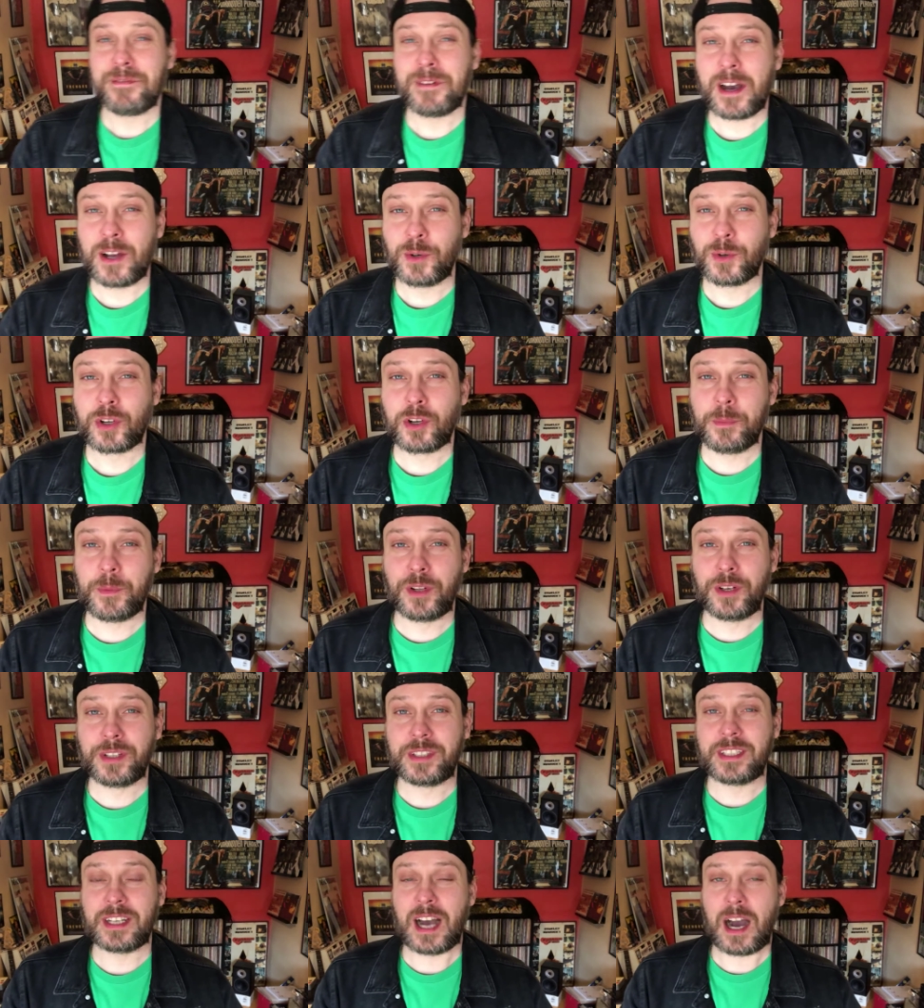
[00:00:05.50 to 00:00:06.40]
vinyl
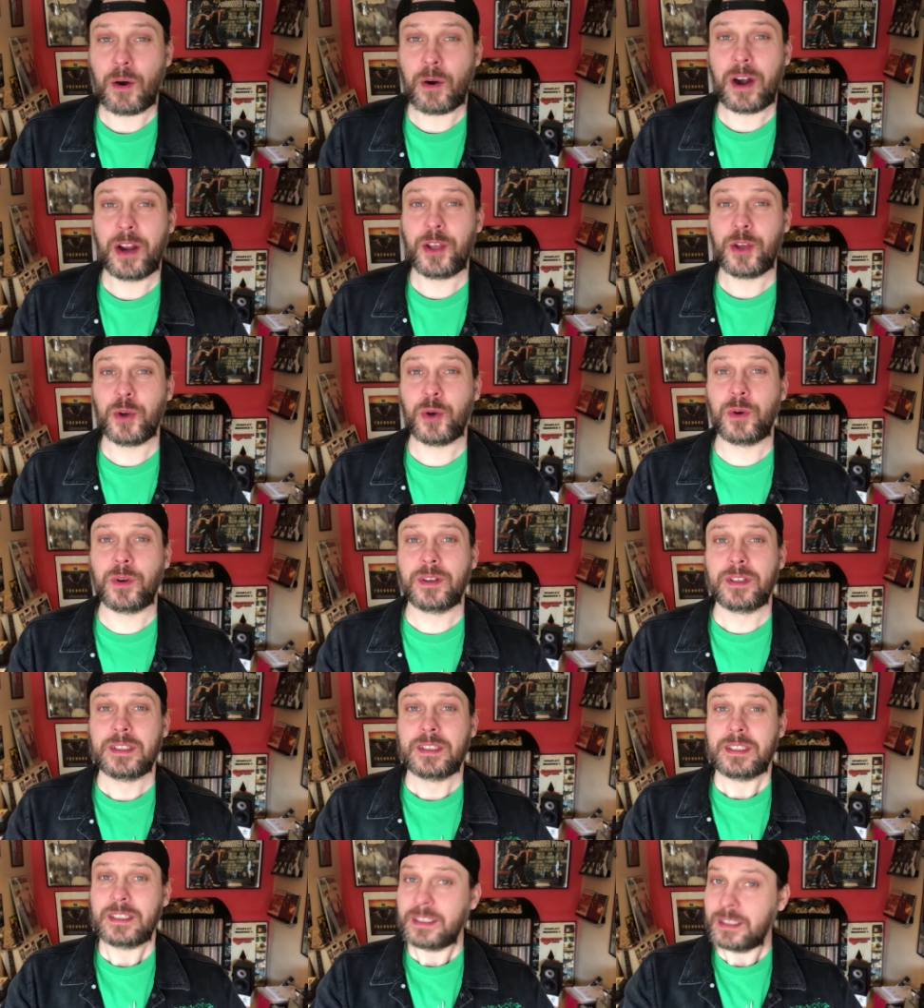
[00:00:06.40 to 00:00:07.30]
community, how are you?
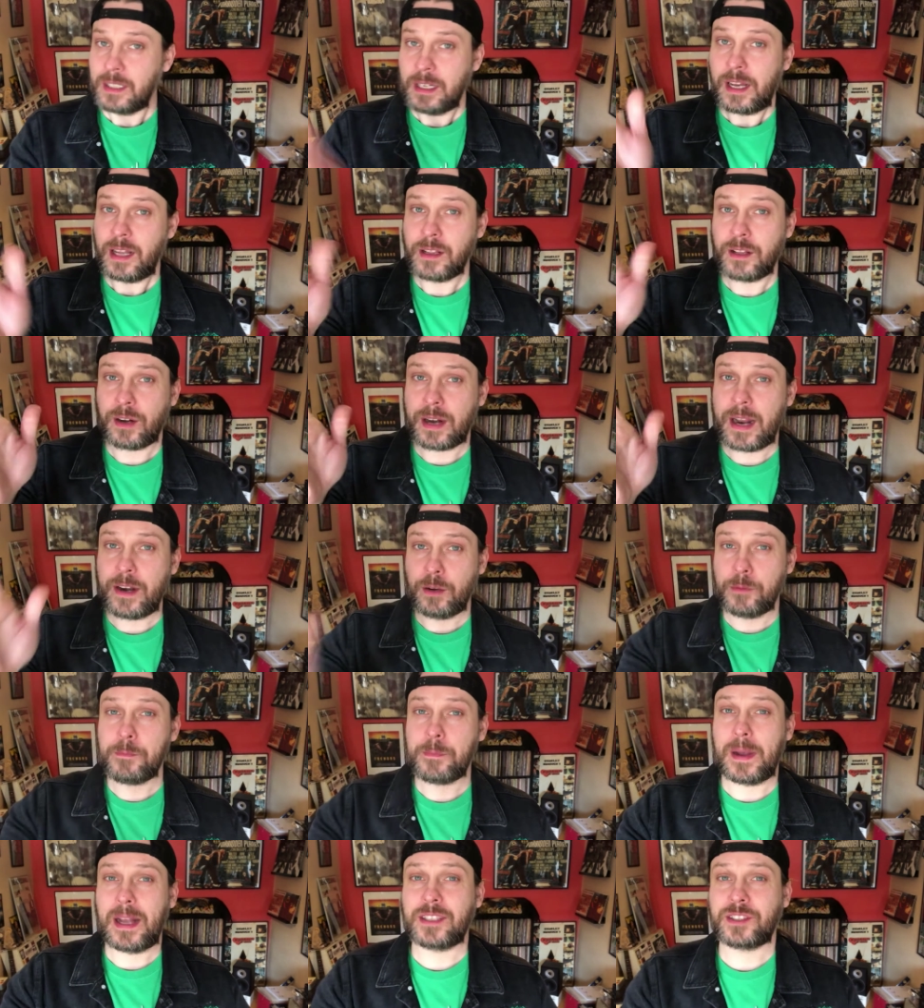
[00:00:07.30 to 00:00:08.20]
And the
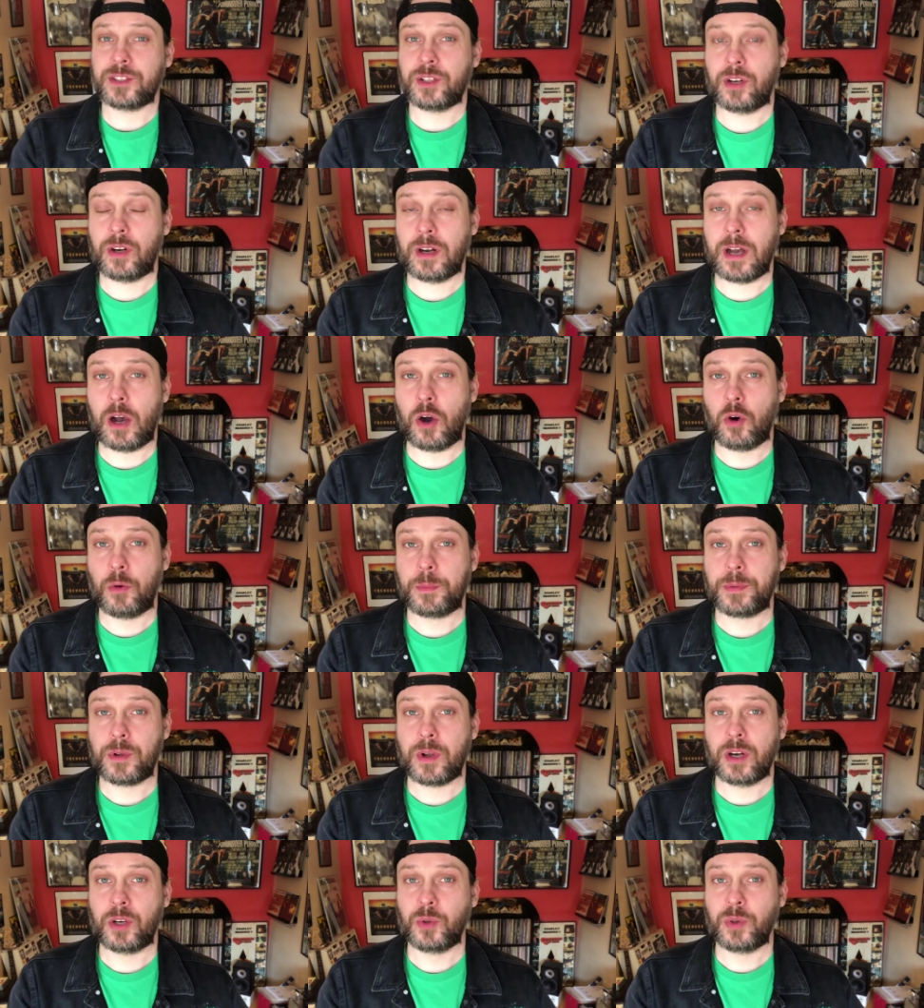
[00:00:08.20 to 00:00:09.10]
random passer, I hope
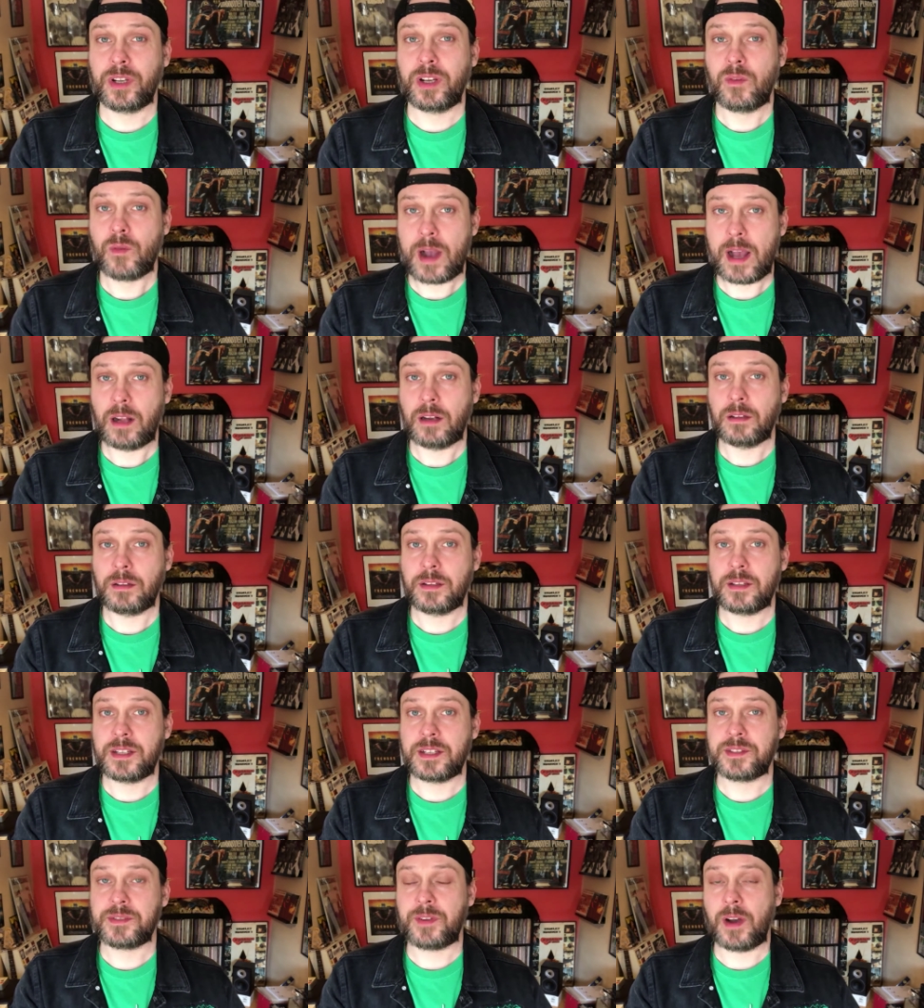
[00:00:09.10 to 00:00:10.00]
you are doing well
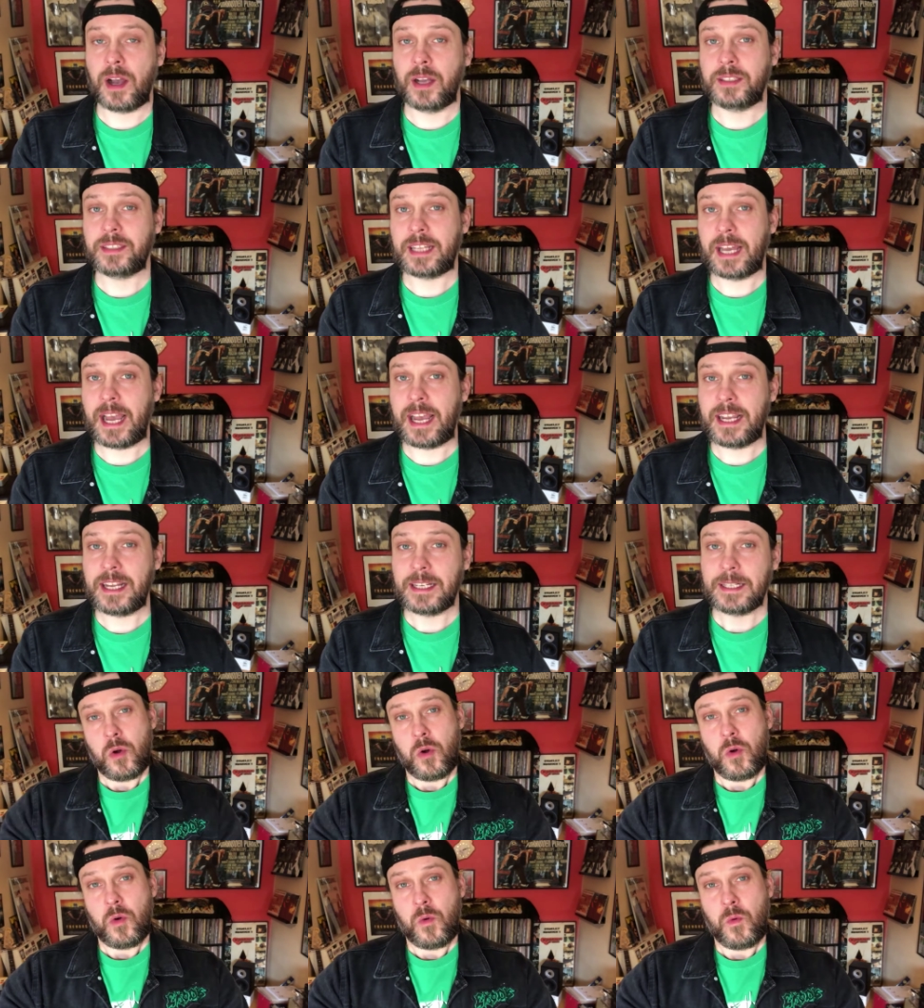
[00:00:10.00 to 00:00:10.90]
this fine day.
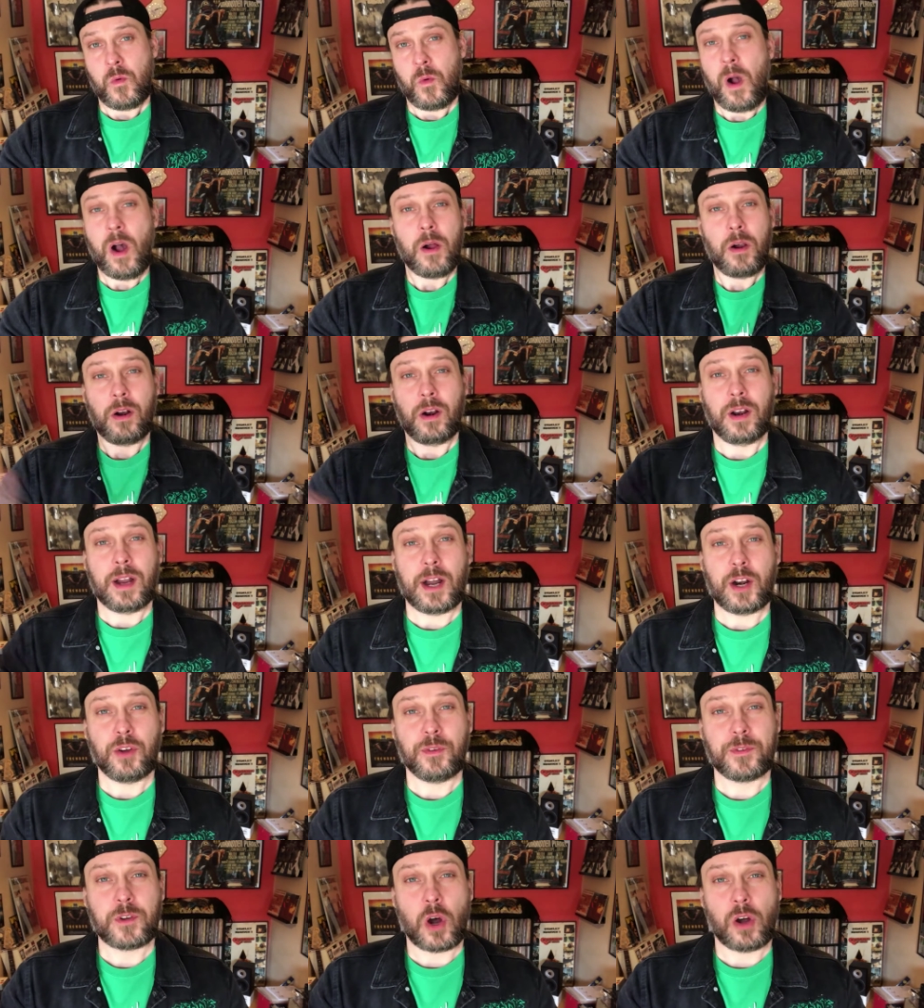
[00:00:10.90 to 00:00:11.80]
A
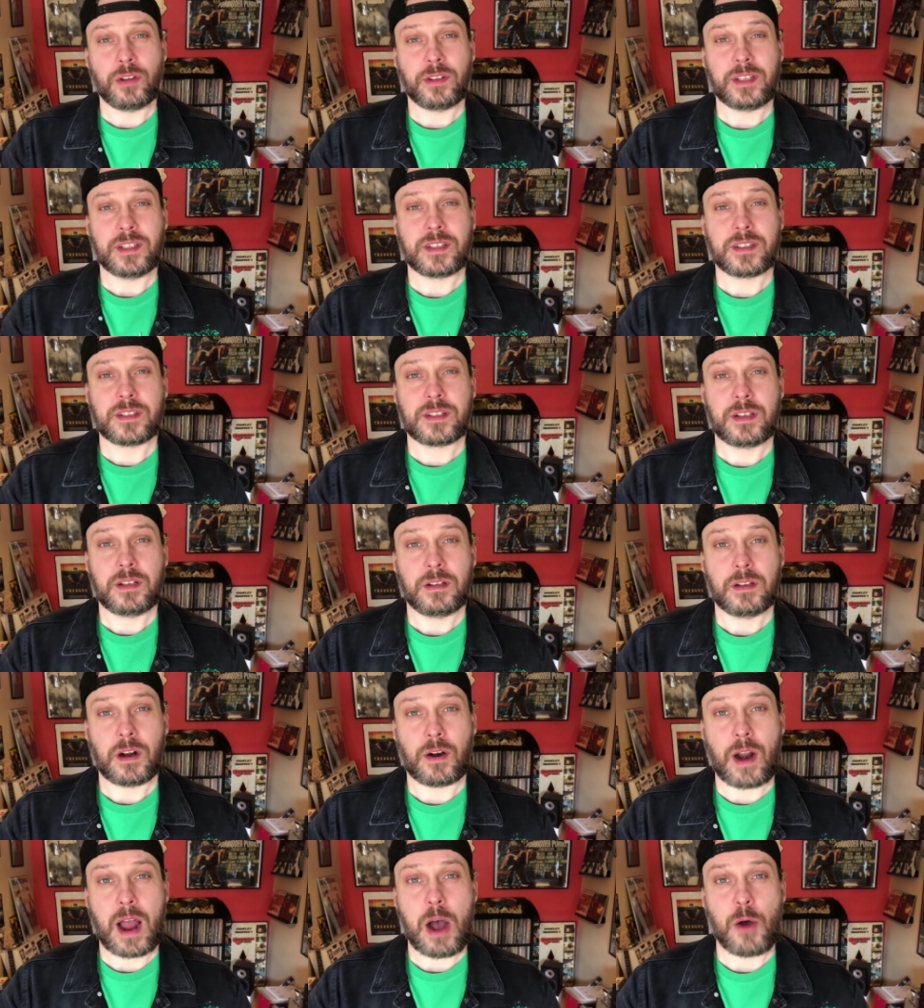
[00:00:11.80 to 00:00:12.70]
lot of contests
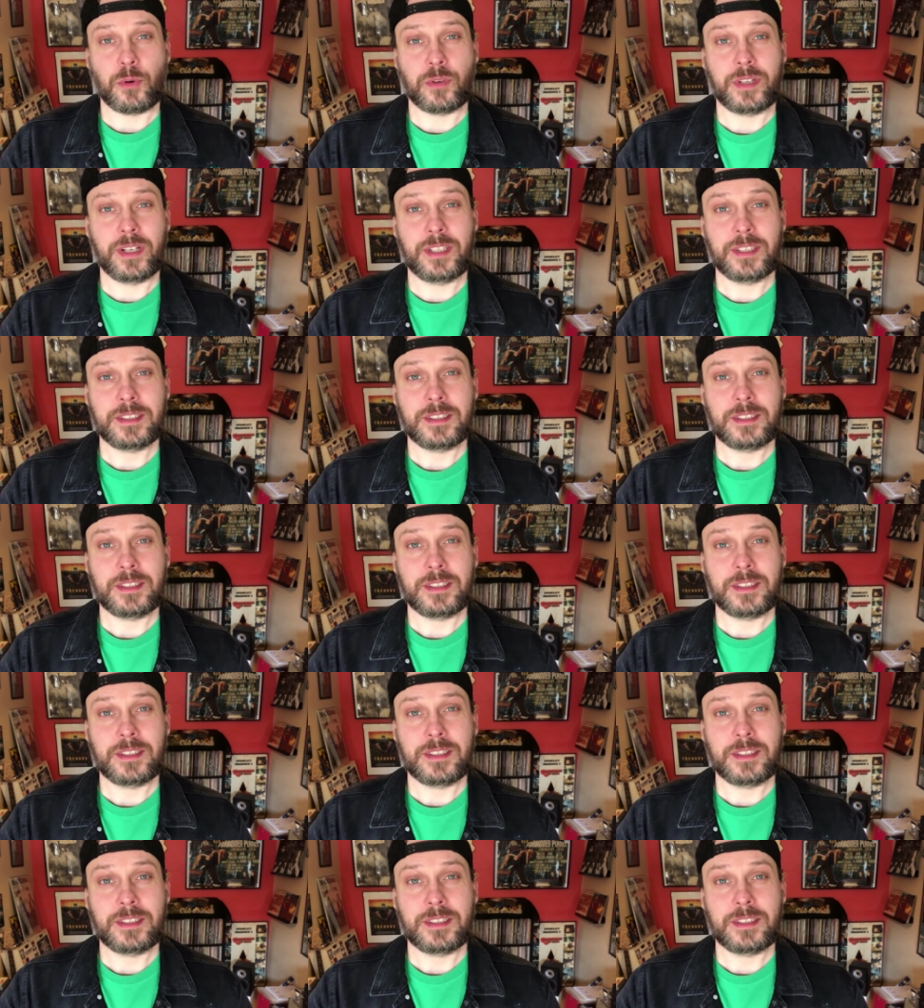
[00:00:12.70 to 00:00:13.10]
around,